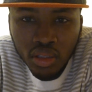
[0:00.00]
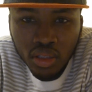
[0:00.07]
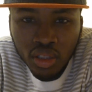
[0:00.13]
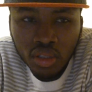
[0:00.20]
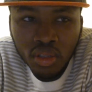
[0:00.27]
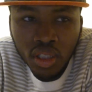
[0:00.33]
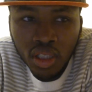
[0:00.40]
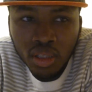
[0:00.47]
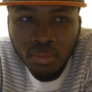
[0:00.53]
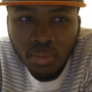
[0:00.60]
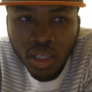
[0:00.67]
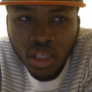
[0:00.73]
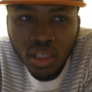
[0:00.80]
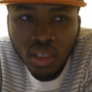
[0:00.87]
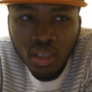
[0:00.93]
you done
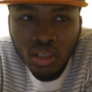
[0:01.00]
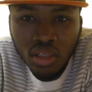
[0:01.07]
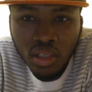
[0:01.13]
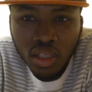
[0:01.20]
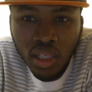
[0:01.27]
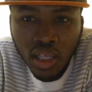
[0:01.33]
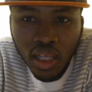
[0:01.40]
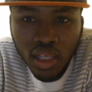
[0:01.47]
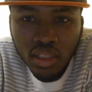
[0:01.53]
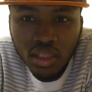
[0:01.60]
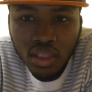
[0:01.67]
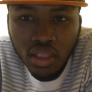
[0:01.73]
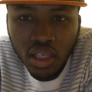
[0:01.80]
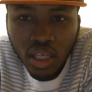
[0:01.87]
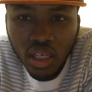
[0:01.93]
made less
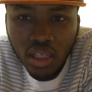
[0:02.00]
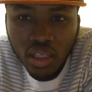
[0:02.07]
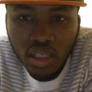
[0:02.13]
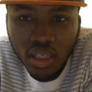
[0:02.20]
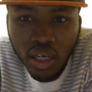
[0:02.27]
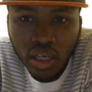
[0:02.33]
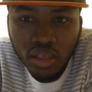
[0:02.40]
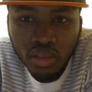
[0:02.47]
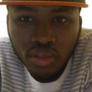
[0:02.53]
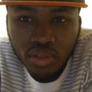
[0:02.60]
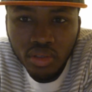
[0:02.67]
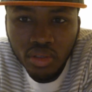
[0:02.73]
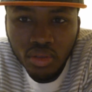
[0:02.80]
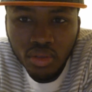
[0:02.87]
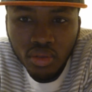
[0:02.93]
than
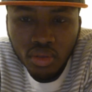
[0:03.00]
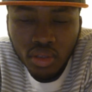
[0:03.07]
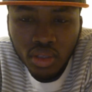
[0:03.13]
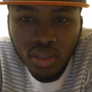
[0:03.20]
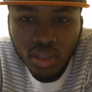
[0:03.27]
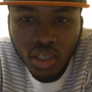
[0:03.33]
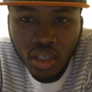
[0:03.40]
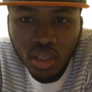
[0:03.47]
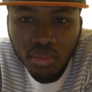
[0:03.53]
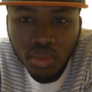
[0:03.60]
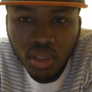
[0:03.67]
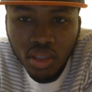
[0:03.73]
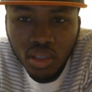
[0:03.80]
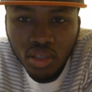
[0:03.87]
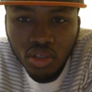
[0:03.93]
$80. You know what I
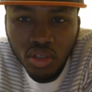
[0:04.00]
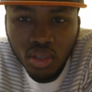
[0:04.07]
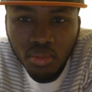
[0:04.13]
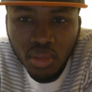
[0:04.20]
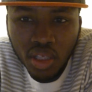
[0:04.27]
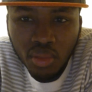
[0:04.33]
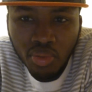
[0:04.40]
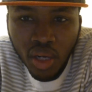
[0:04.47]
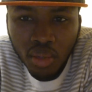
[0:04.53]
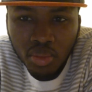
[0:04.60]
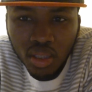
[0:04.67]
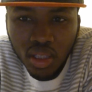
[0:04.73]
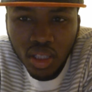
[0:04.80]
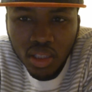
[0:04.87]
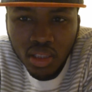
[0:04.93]
mean? You done made
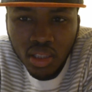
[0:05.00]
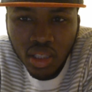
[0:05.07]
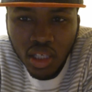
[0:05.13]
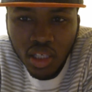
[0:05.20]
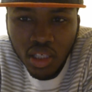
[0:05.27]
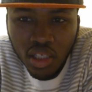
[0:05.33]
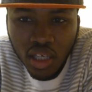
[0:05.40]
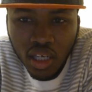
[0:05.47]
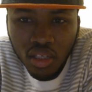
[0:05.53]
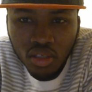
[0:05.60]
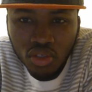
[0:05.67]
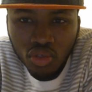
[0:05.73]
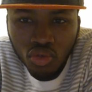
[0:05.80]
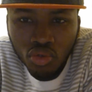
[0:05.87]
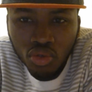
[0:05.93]
probably less than
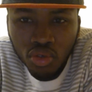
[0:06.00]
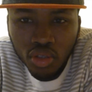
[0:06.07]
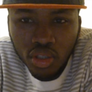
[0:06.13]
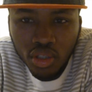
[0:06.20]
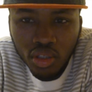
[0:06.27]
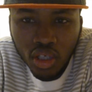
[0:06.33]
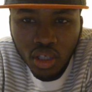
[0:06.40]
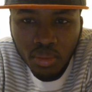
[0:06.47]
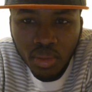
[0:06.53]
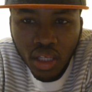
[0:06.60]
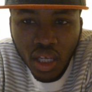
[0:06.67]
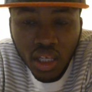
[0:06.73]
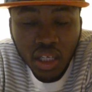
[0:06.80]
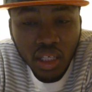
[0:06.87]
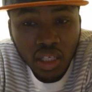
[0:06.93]
$80, or
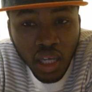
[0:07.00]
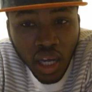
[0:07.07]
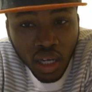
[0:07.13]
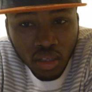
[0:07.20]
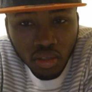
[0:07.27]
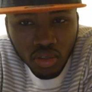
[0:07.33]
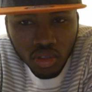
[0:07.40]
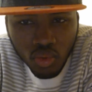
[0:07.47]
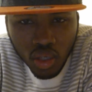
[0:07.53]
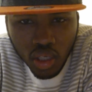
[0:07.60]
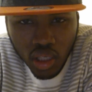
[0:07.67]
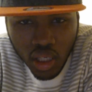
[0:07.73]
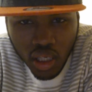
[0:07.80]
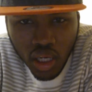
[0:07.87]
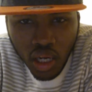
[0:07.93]
$80
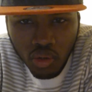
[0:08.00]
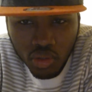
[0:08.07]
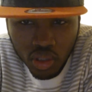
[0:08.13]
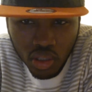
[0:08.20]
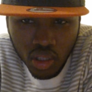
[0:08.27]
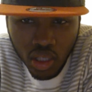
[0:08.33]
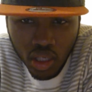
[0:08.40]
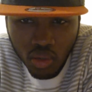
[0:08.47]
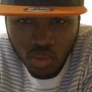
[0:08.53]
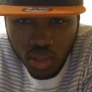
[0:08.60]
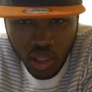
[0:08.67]
working 8 hours a day.